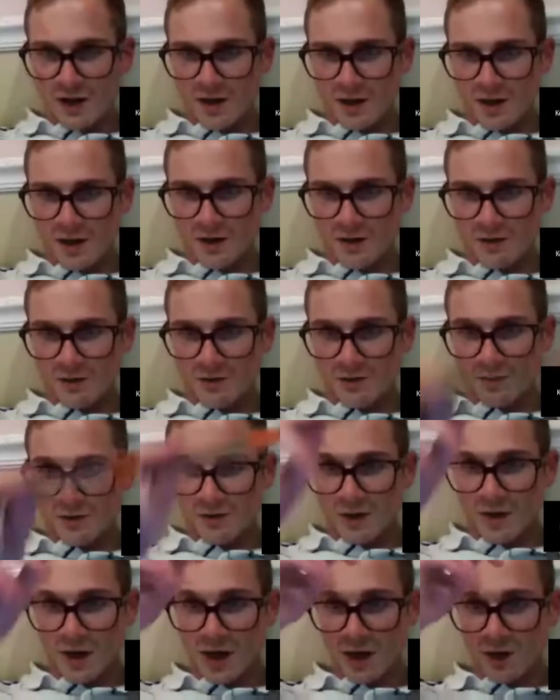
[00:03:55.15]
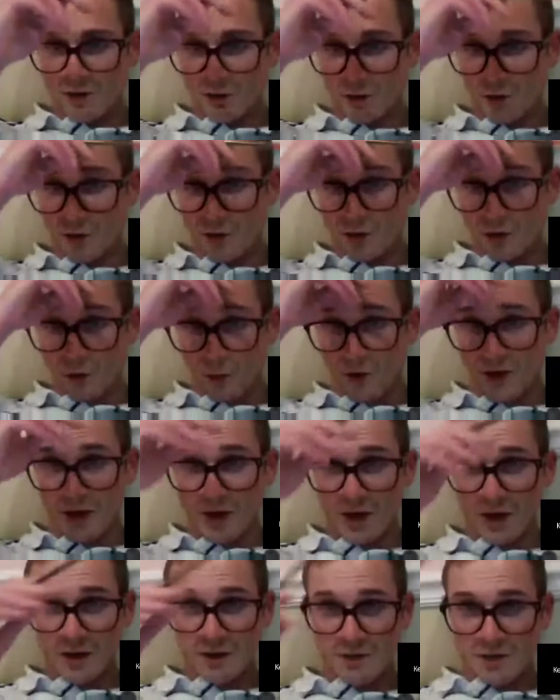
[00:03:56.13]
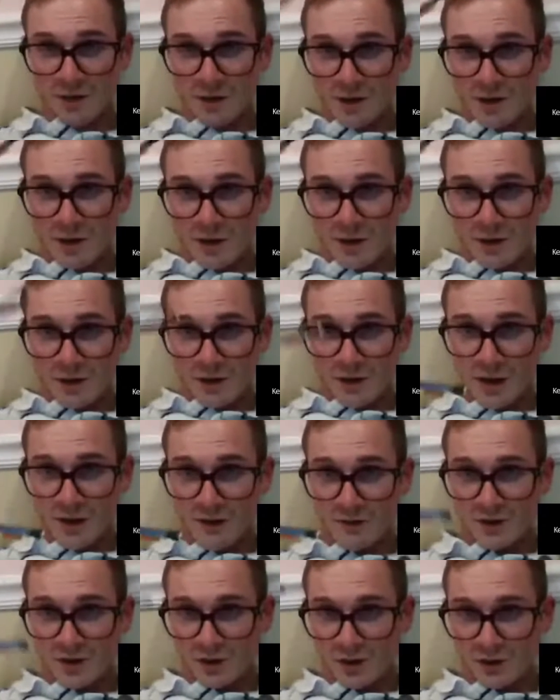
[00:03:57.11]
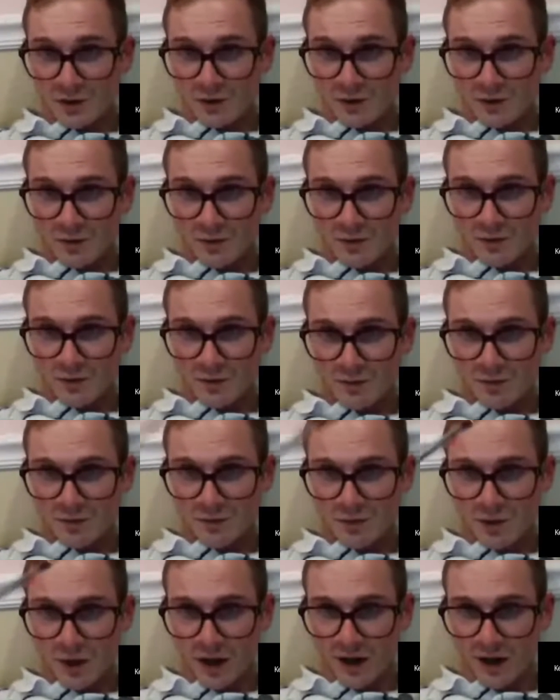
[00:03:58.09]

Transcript: of negative root 3 gives you, like,